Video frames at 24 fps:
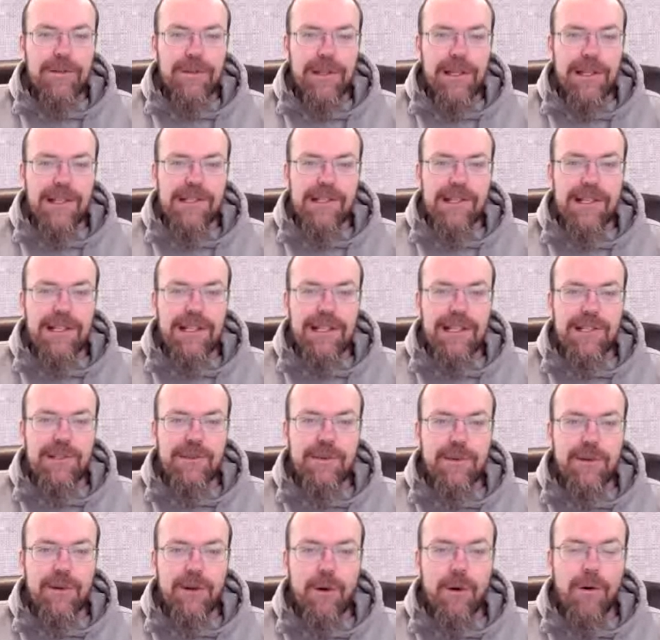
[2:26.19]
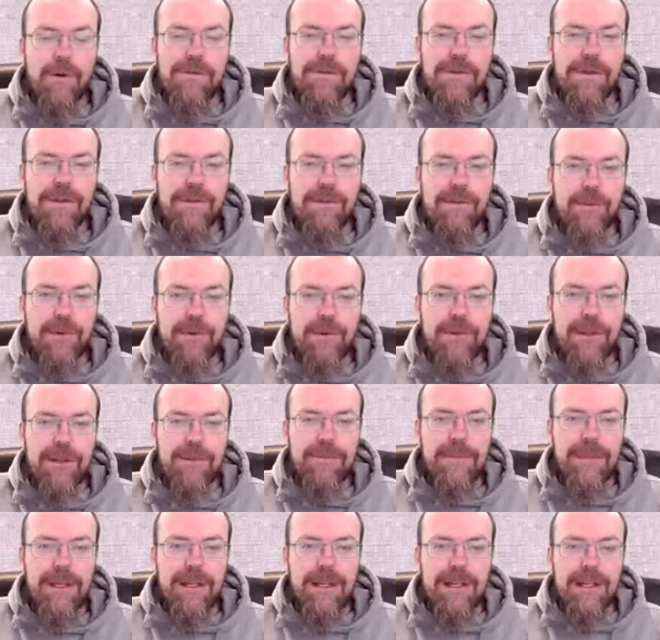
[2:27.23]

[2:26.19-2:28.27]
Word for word: this, and he's going to overthrow them.